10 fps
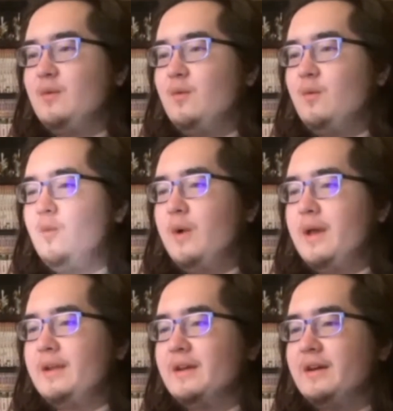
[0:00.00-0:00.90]

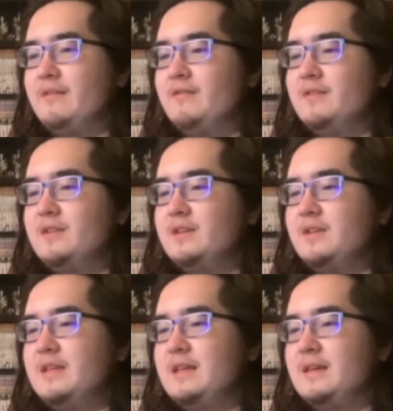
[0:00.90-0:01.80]
when
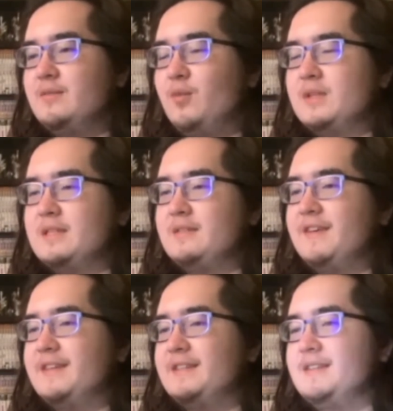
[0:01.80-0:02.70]
what's his
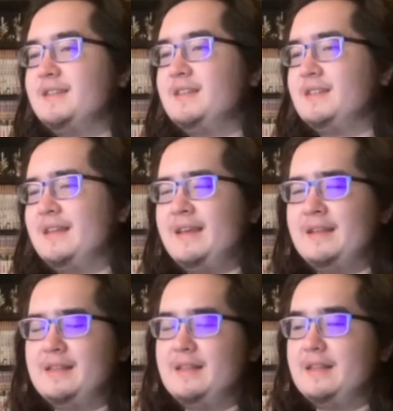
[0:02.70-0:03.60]
face,
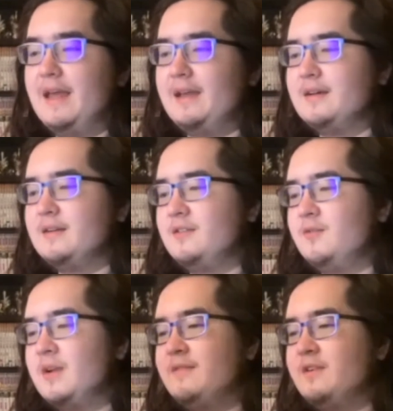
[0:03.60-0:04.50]
Ilega or
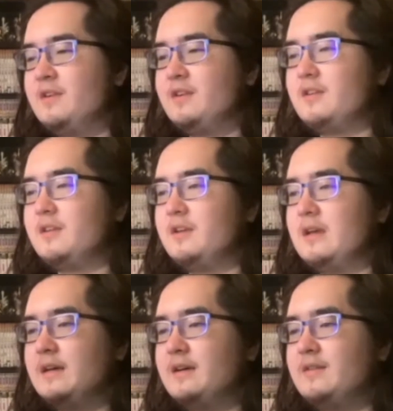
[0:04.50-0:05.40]
whatever,
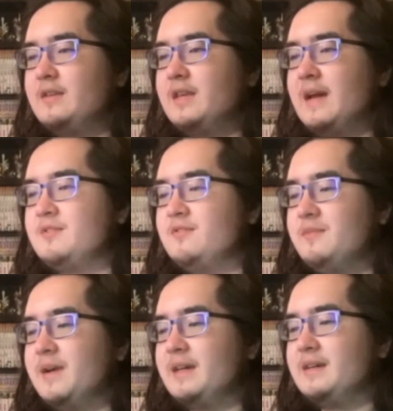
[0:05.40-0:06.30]
captured
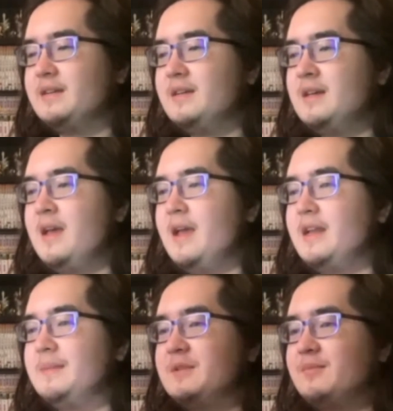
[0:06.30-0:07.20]
Rebecca,
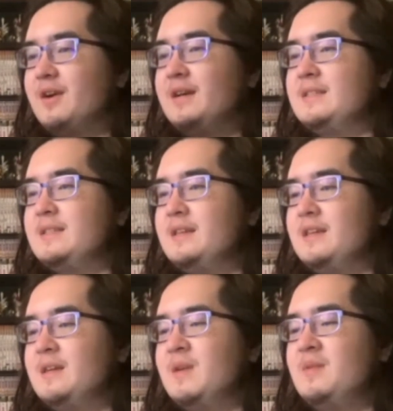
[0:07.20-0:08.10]
and I'm surprised.
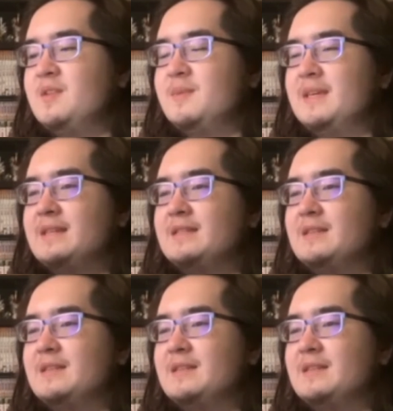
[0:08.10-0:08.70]
Maybe it's because